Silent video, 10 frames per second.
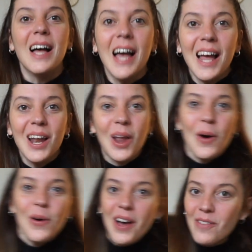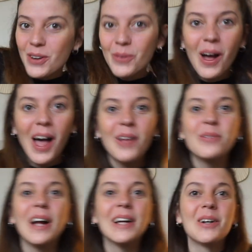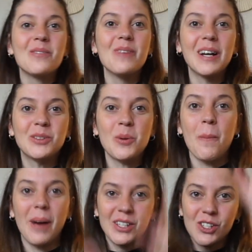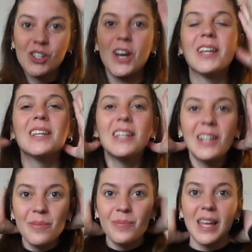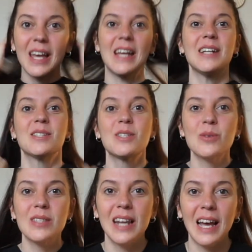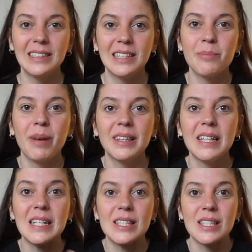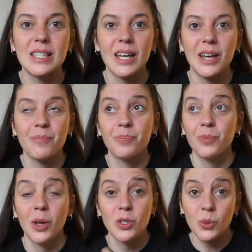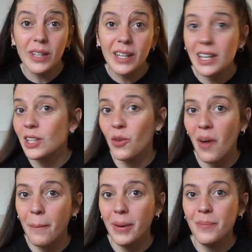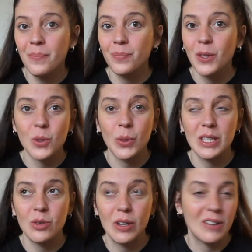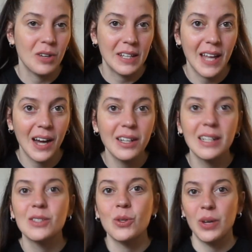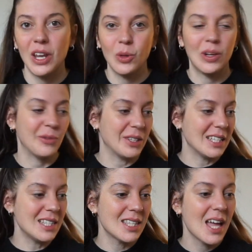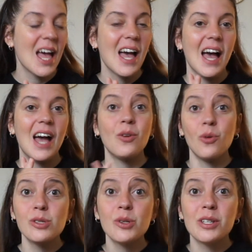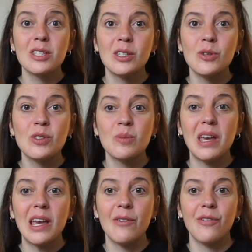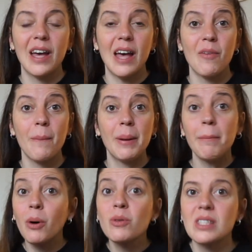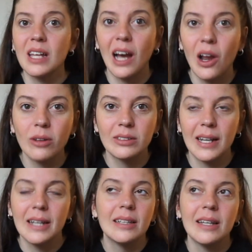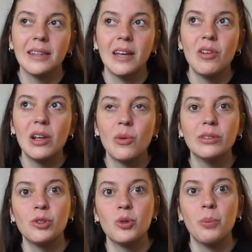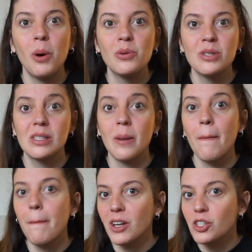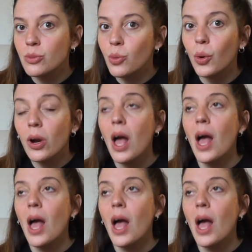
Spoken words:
Hello everyone, welcome back to my channel. Excuse the lightning, but it's Sweden in November, so it's really dark, so we need to live with this. And also excuse me if I haven't been posting a lot lately, and I really wanted to post much more,